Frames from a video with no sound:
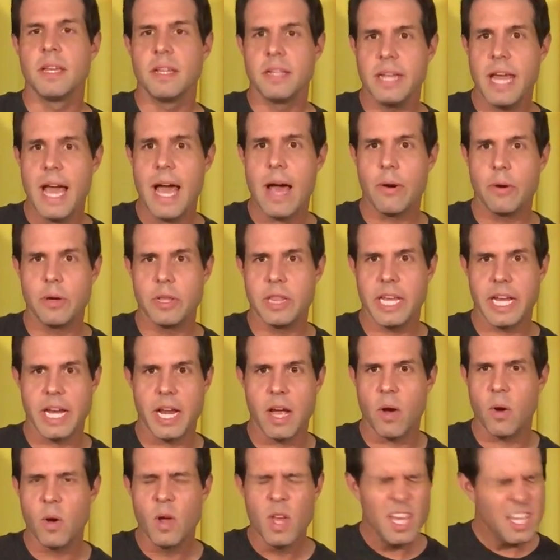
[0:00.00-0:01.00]
Now when they
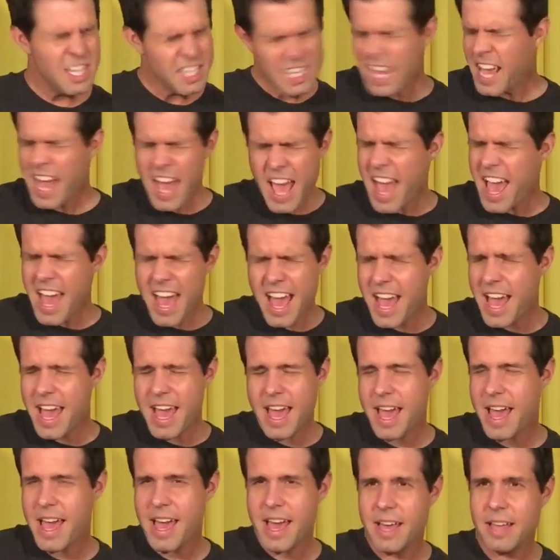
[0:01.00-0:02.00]
go,
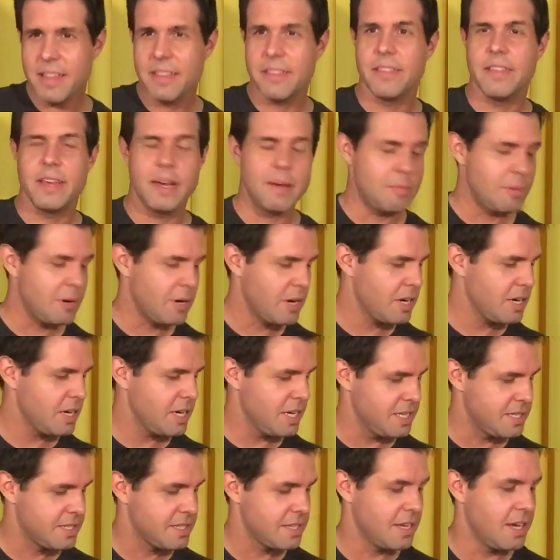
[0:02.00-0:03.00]
yeah, that part,
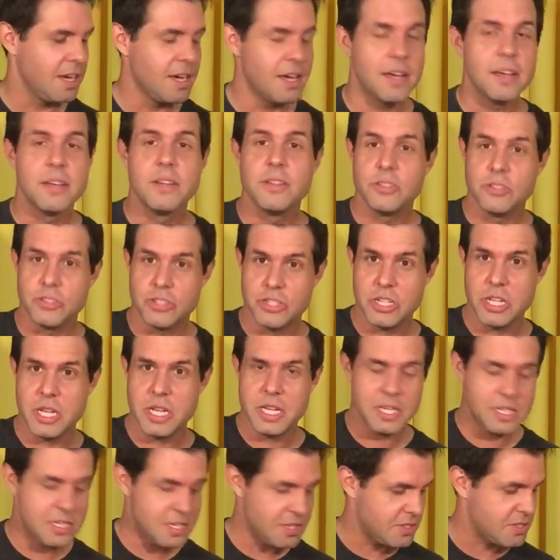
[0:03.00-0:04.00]
it's
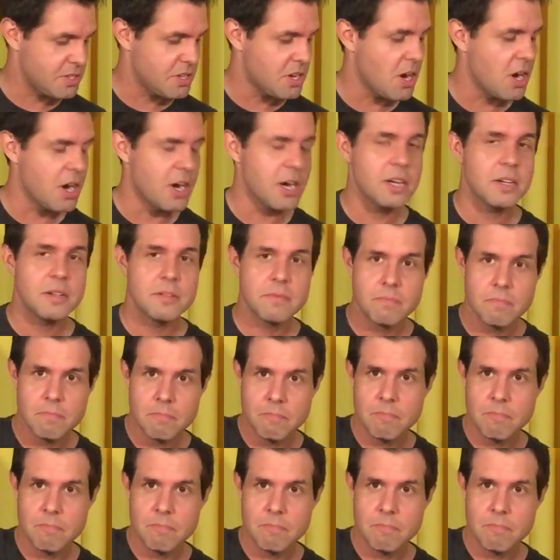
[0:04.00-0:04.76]
G to start.